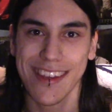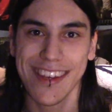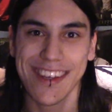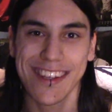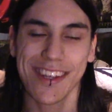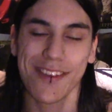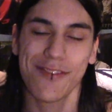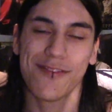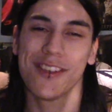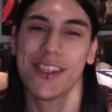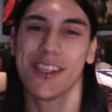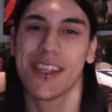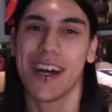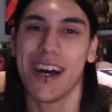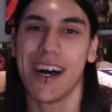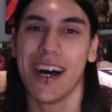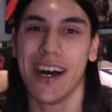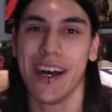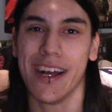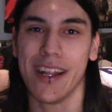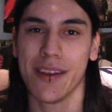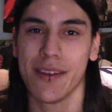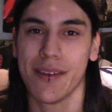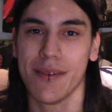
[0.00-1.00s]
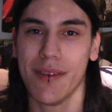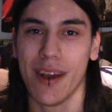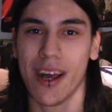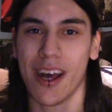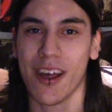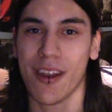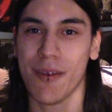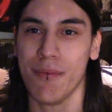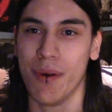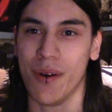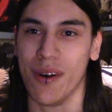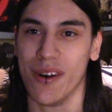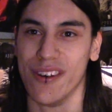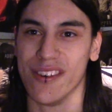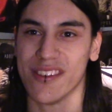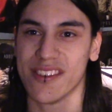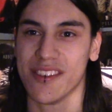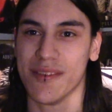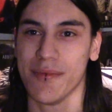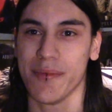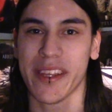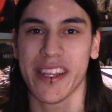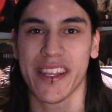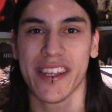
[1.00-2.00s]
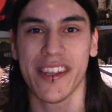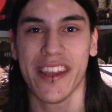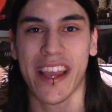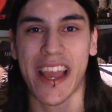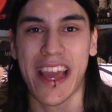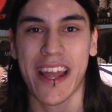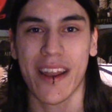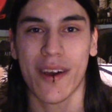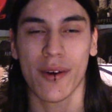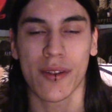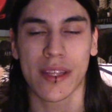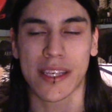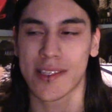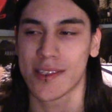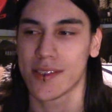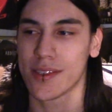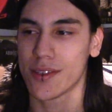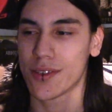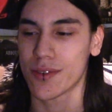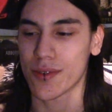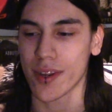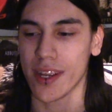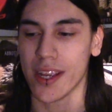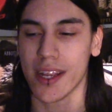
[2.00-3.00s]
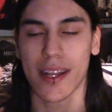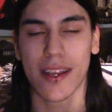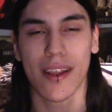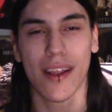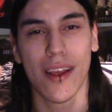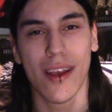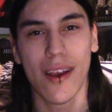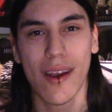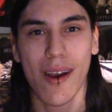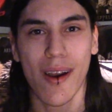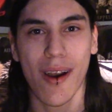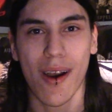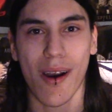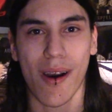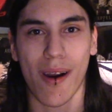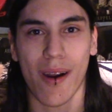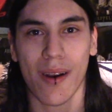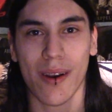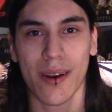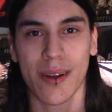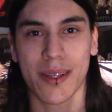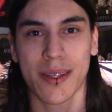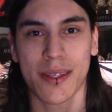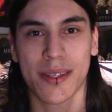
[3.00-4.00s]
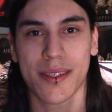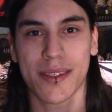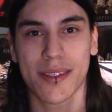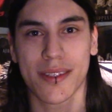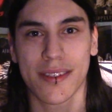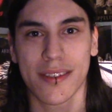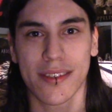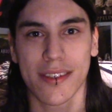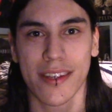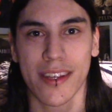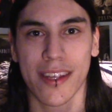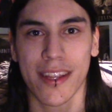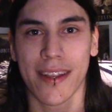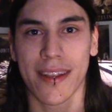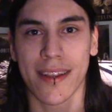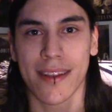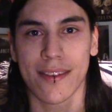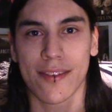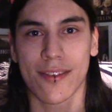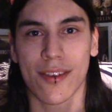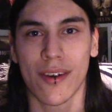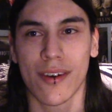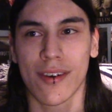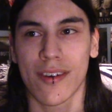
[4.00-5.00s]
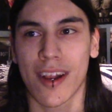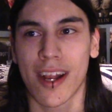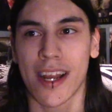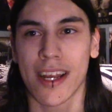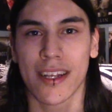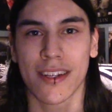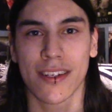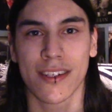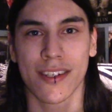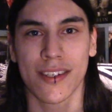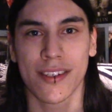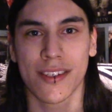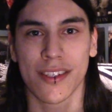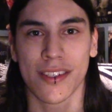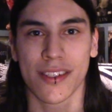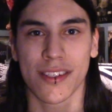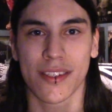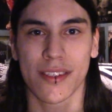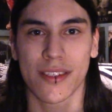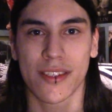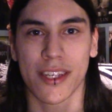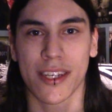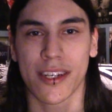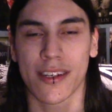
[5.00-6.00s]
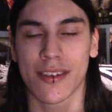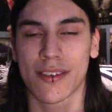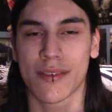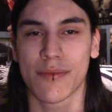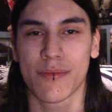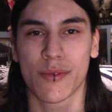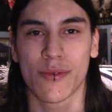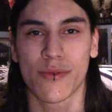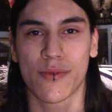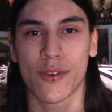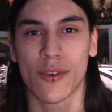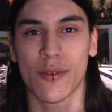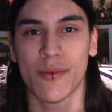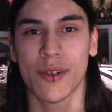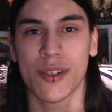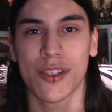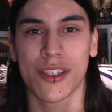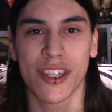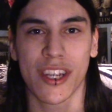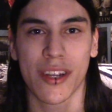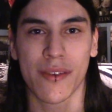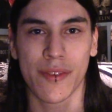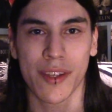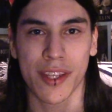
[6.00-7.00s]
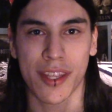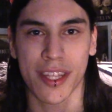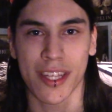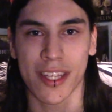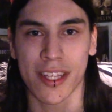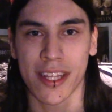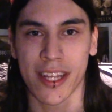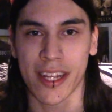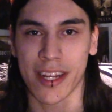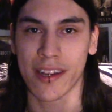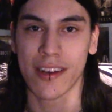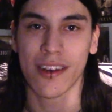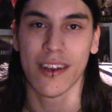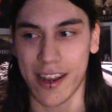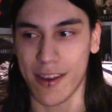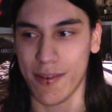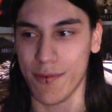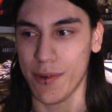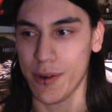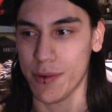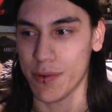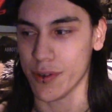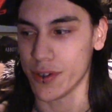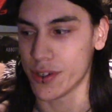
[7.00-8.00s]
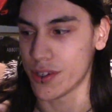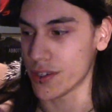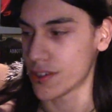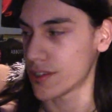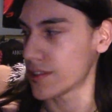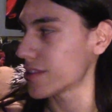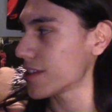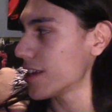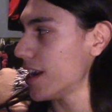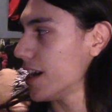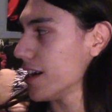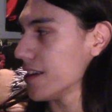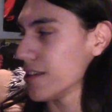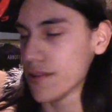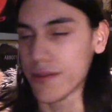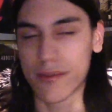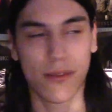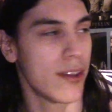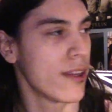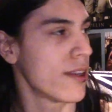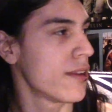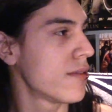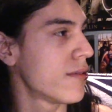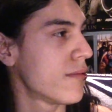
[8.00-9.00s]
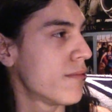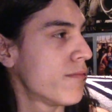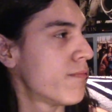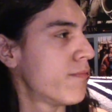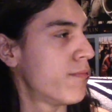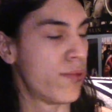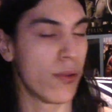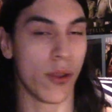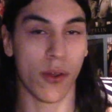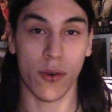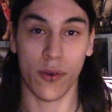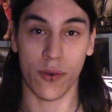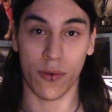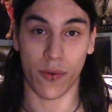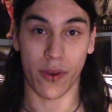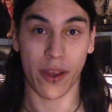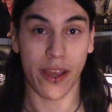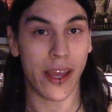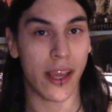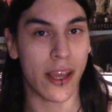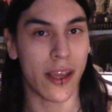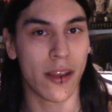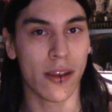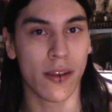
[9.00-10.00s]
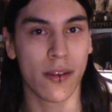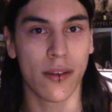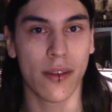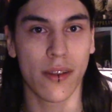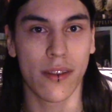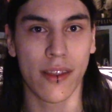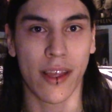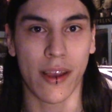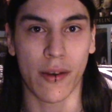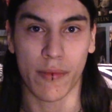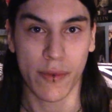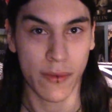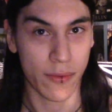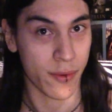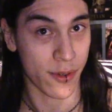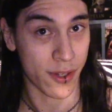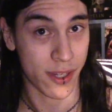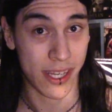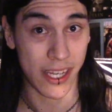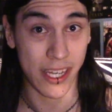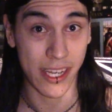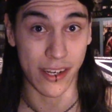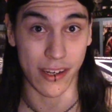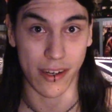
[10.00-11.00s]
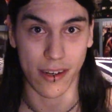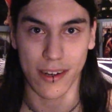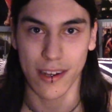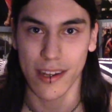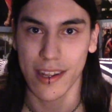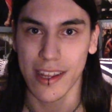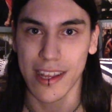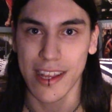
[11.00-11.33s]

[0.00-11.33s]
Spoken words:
definitely the oddballs. I mean, you had all these great artists and songwriters and singers and performers and everything there, and we were just kind of like blown away that we were here.